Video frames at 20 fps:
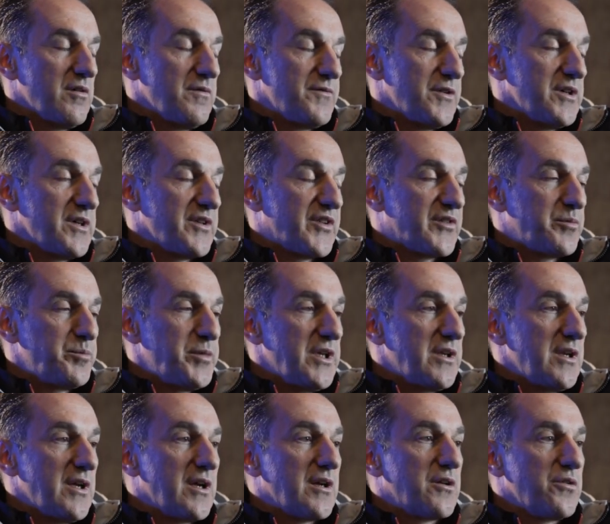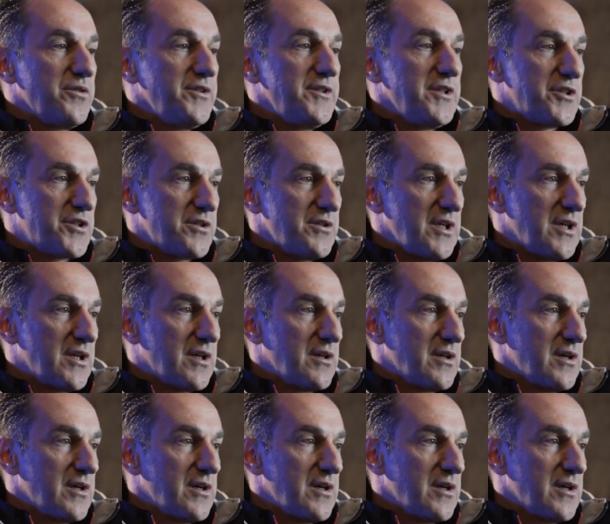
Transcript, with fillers: of a speed and conditioning